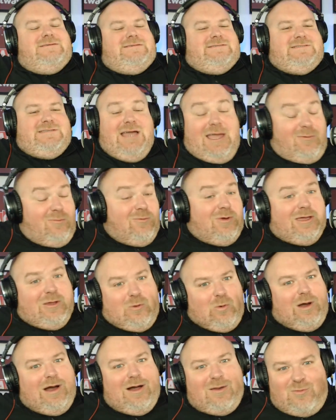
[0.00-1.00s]
It's game
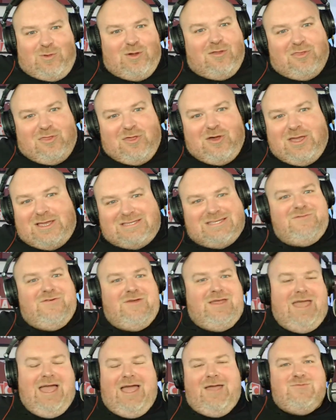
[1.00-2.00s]
week one. We've got
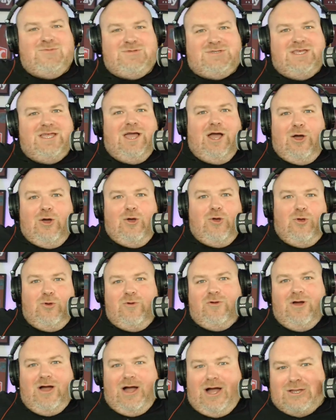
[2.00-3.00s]
thirty-seven games to go.
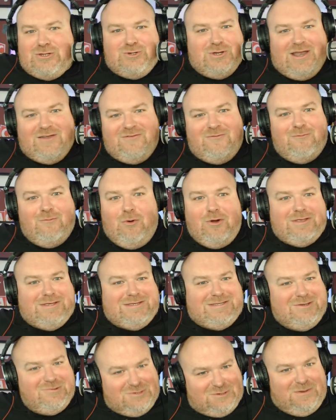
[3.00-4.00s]
We've got one hundred eleven
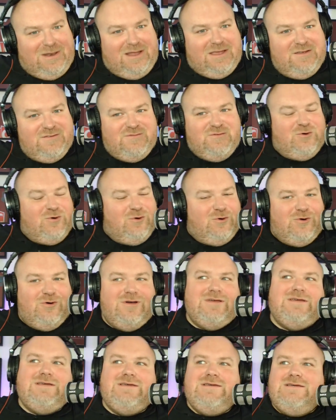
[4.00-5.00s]
points still to play for.
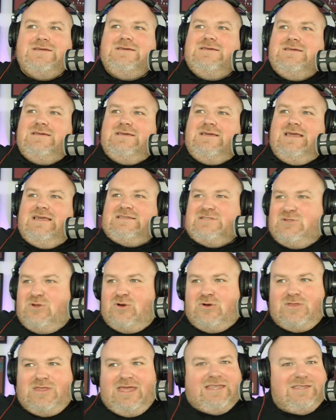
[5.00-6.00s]
It's
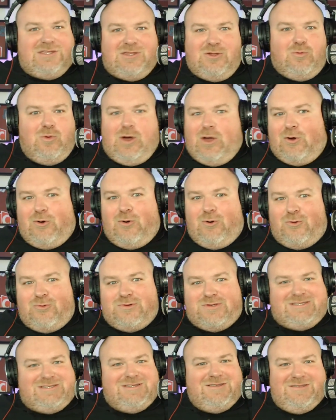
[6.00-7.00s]
not the end of the
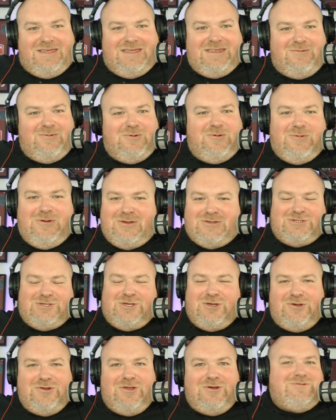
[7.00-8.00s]
world. It's not the end of the world. We lost
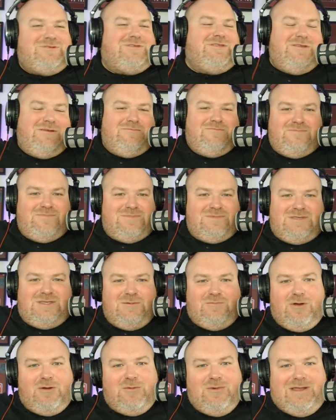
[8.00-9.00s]
two nil to the, to
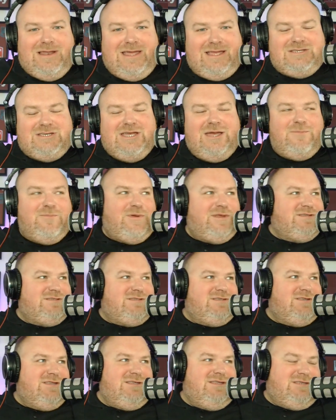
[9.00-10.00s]
the Premier League
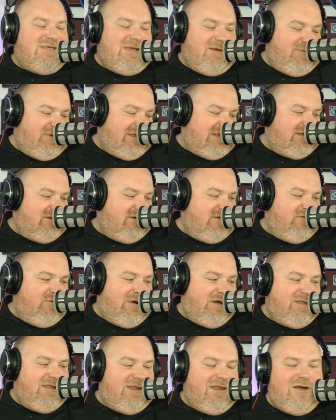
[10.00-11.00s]
champions, the champions who have
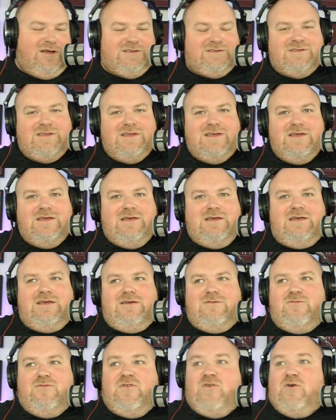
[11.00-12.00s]
won the last
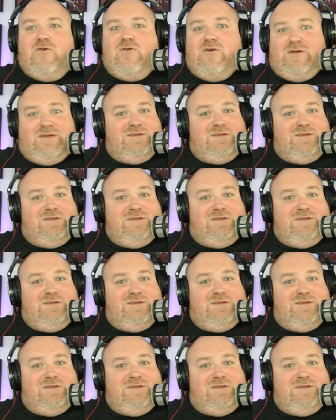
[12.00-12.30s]
four.